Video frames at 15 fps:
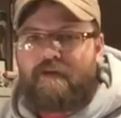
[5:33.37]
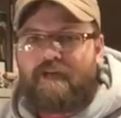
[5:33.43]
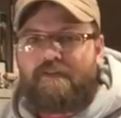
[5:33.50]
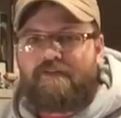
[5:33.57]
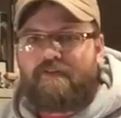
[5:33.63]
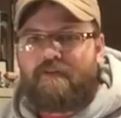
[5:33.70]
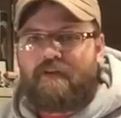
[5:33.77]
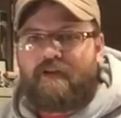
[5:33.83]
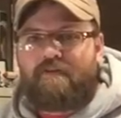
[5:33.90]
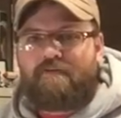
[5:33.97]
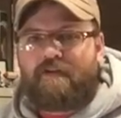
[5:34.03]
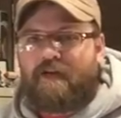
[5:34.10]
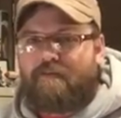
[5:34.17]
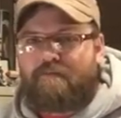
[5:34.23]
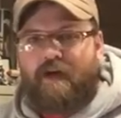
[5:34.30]
it so that I've
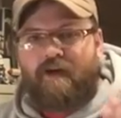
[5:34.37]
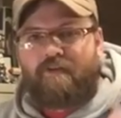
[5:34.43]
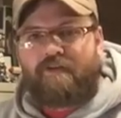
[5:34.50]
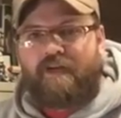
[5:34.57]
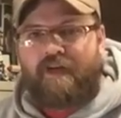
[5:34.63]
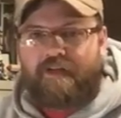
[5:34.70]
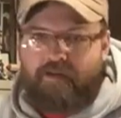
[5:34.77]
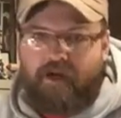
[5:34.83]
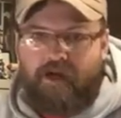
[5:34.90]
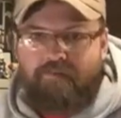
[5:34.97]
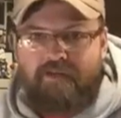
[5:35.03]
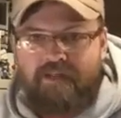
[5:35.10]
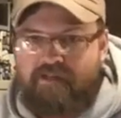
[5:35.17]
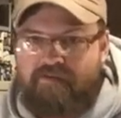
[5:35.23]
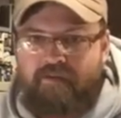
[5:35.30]
got about 10
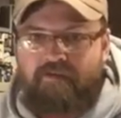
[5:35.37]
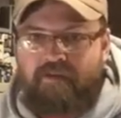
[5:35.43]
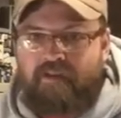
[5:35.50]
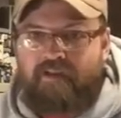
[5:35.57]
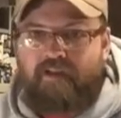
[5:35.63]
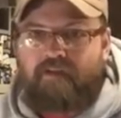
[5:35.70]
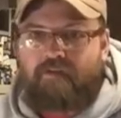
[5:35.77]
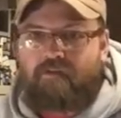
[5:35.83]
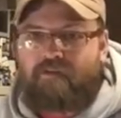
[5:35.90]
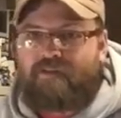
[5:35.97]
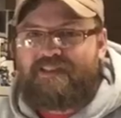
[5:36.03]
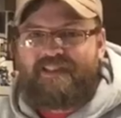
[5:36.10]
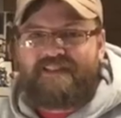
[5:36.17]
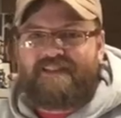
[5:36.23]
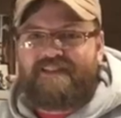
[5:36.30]
copies of everything, which
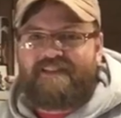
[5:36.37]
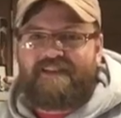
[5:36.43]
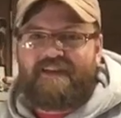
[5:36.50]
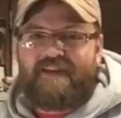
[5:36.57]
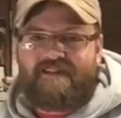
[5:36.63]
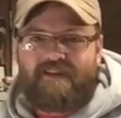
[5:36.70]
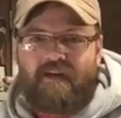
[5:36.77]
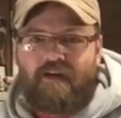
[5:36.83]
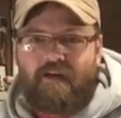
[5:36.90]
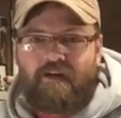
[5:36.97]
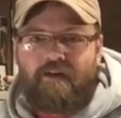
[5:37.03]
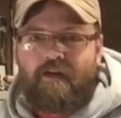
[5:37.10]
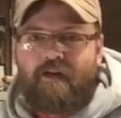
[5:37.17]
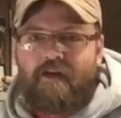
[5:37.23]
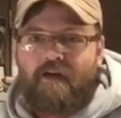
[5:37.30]
isn't a
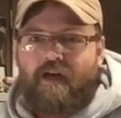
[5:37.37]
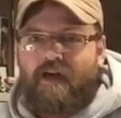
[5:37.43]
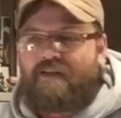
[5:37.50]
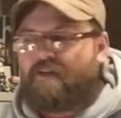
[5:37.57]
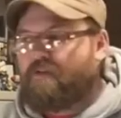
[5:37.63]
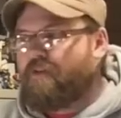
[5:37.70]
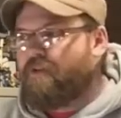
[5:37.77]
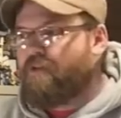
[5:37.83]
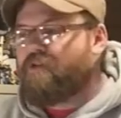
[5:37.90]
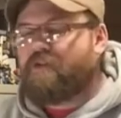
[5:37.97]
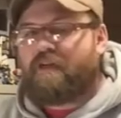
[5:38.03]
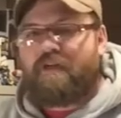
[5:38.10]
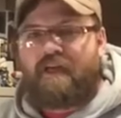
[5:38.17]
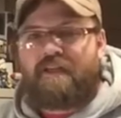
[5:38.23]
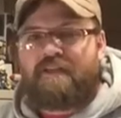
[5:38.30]
ton. I don't usually
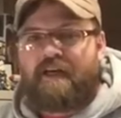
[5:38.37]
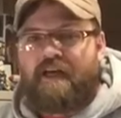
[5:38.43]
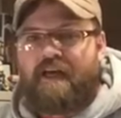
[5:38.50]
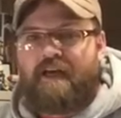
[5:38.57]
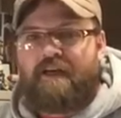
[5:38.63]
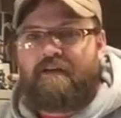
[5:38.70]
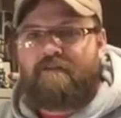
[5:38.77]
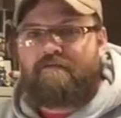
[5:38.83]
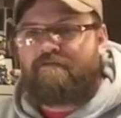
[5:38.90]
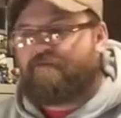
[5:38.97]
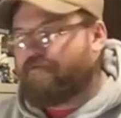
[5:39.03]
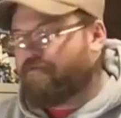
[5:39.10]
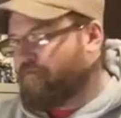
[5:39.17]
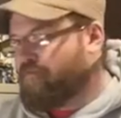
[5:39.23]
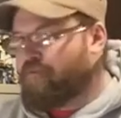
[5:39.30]
like to have
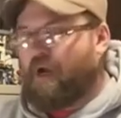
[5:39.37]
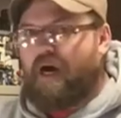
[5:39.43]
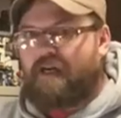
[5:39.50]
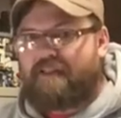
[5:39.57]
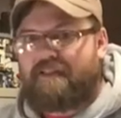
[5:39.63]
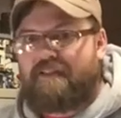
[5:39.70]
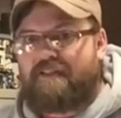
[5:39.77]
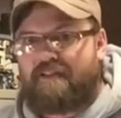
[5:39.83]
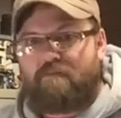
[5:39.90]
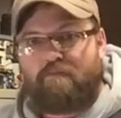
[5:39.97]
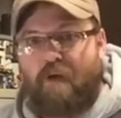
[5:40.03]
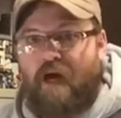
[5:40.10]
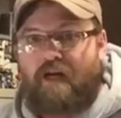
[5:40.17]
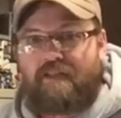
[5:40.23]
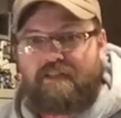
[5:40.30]
boxes and
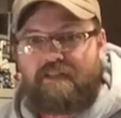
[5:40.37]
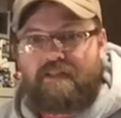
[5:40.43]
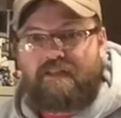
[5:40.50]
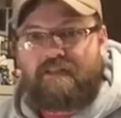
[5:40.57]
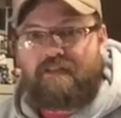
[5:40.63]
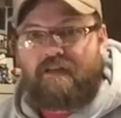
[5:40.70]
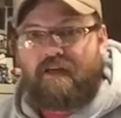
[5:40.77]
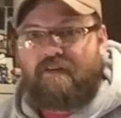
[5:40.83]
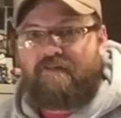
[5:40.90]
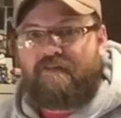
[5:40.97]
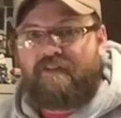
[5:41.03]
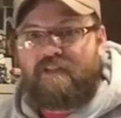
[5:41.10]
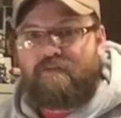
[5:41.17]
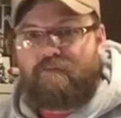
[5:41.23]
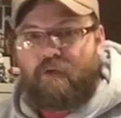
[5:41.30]
boxes of
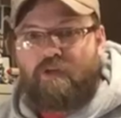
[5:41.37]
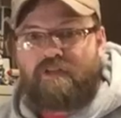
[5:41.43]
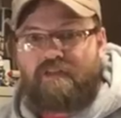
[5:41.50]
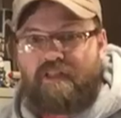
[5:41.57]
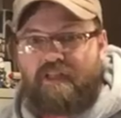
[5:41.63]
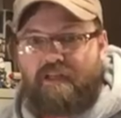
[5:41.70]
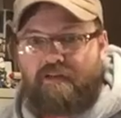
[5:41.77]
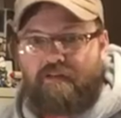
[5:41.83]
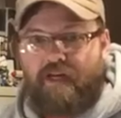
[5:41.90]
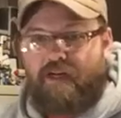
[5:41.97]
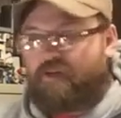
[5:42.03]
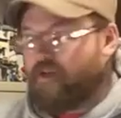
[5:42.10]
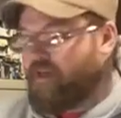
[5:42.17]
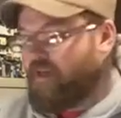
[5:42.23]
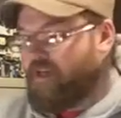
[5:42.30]
these books sitting
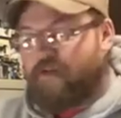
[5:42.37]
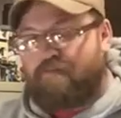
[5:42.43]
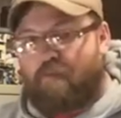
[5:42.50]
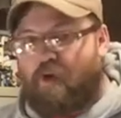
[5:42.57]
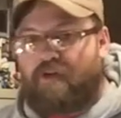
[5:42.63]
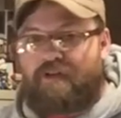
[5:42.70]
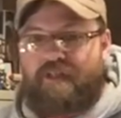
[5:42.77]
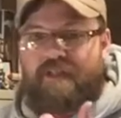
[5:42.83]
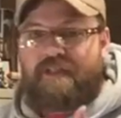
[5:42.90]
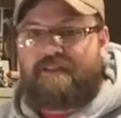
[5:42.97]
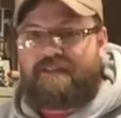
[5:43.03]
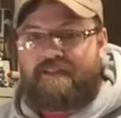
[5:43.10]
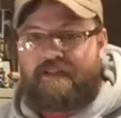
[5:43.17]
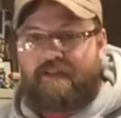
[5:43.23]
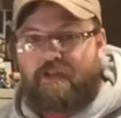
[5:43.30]
around, partly because
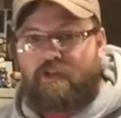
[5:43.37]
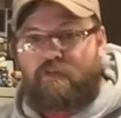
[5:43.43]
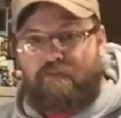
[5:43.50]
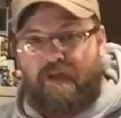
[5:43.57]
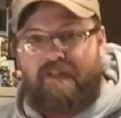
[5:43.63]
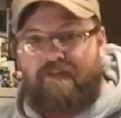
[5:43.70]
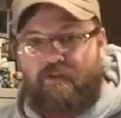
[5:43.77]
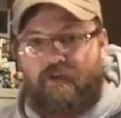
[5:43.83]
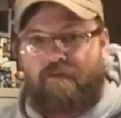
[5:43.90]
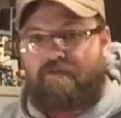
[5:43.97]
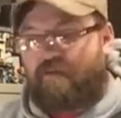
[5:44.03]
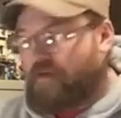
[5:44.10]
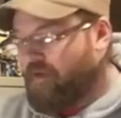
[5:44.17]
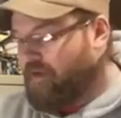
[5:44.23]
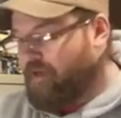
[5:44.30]
they're expensive
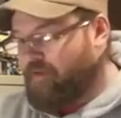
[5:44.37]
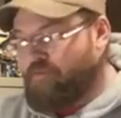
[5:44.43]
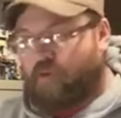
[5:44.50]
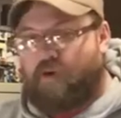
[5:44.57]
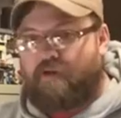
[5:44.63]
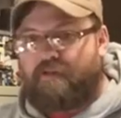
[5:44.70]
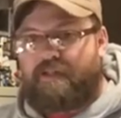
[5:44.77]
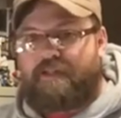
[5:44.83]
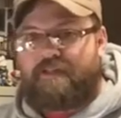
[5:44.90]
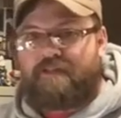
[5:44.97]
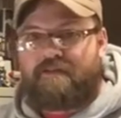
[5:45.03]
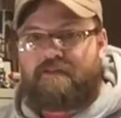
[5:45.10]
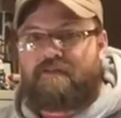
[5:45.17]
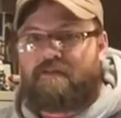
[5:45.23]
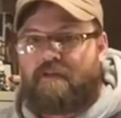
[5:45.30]
and partly
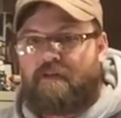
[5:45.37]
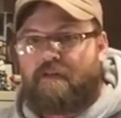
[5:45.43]
because